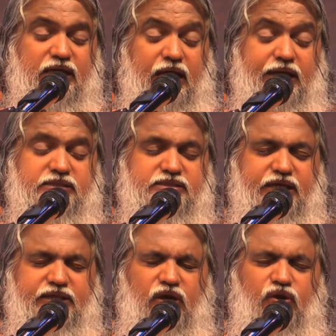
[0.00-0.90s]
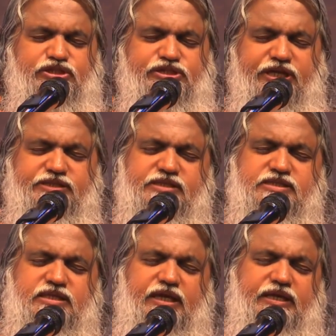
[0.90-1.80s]
I see the Lord
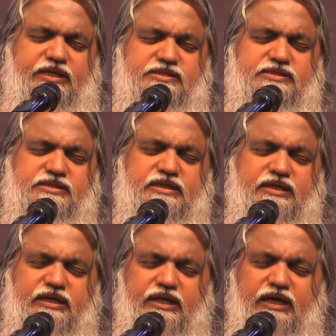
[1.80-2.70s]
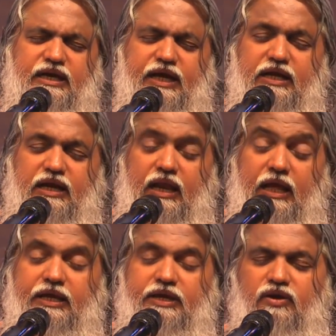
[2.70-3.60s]
Jesus Christ like a
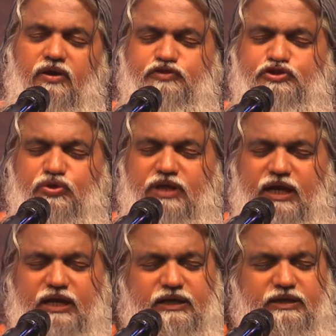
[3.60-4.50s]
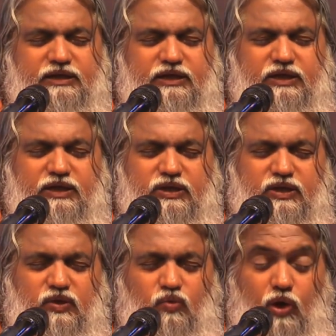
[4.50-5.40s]
lion of Judah
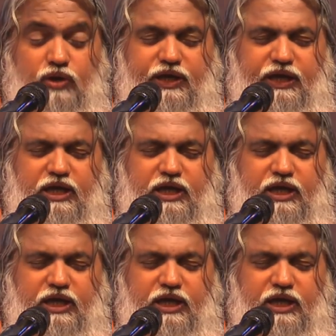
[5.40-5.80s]
walking